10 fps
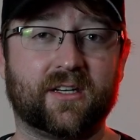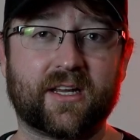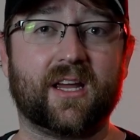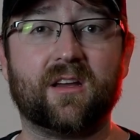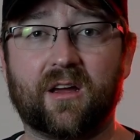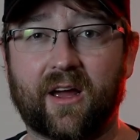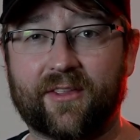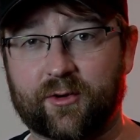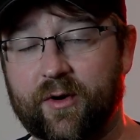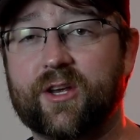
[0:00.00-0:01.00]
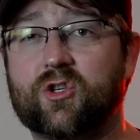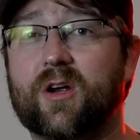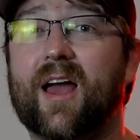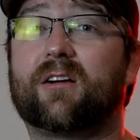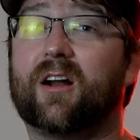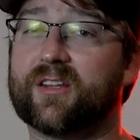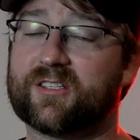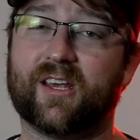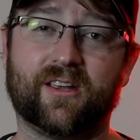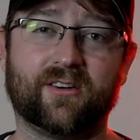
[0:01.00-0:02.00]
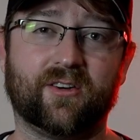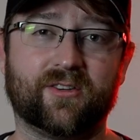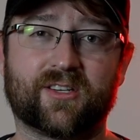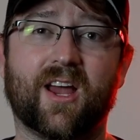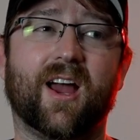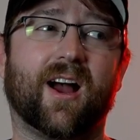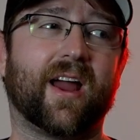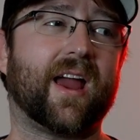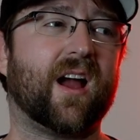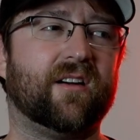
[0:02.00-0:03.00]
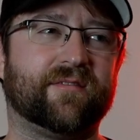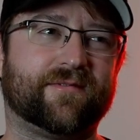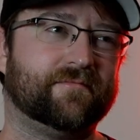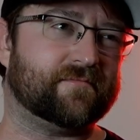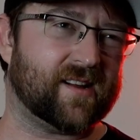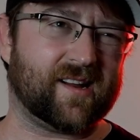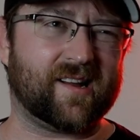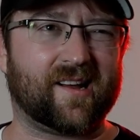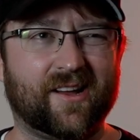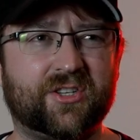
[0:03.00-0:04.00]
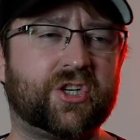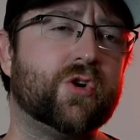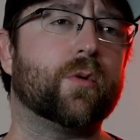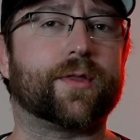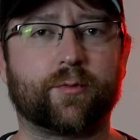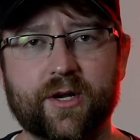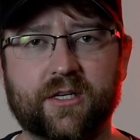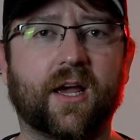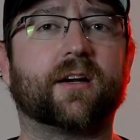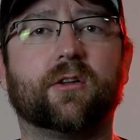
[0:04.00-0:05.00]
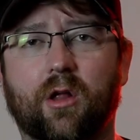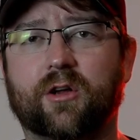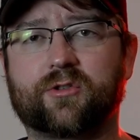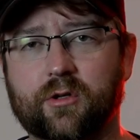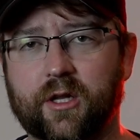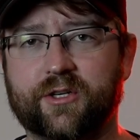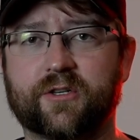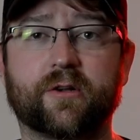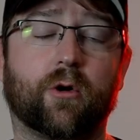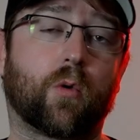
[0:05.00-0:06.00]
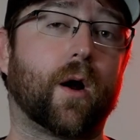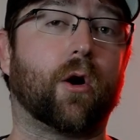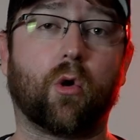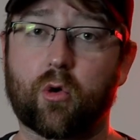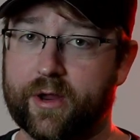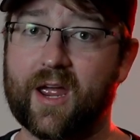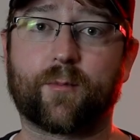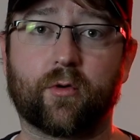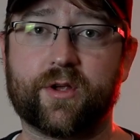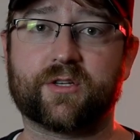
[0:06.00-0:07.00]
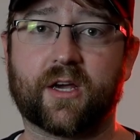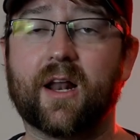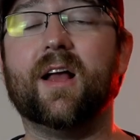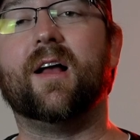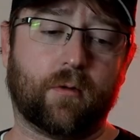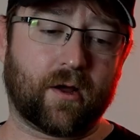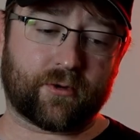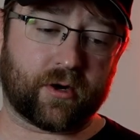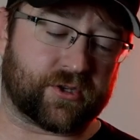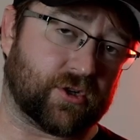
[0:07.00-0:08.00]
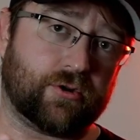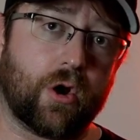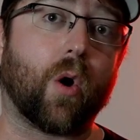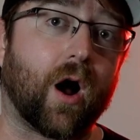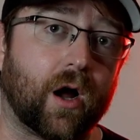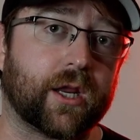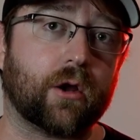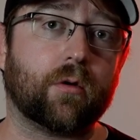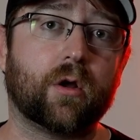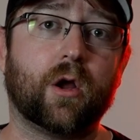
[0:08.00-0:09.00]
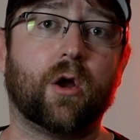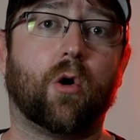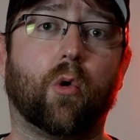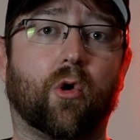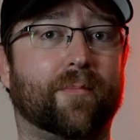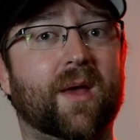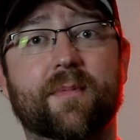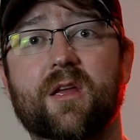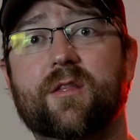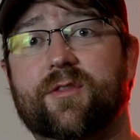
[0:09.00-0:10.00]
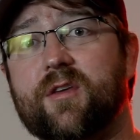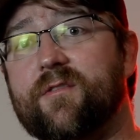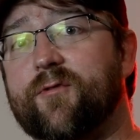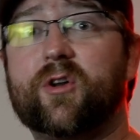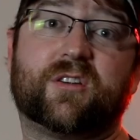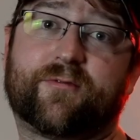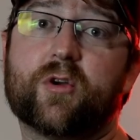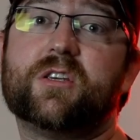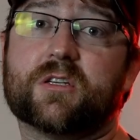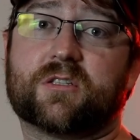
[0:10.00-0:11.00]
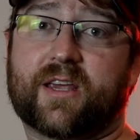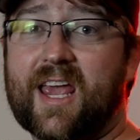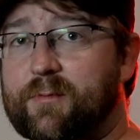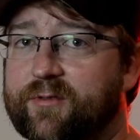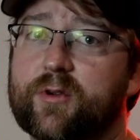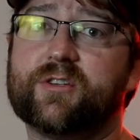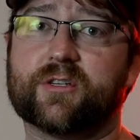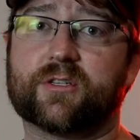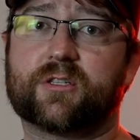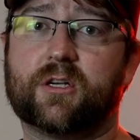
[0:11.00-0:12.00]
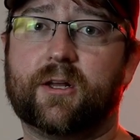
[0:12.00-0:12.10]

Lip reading: a day at the racetrack or out at the sand dunes, I have 2 or 3 technological glitches that require a whole camera reset, whether it's no audio or maybe the footage freezes, the camera freezes,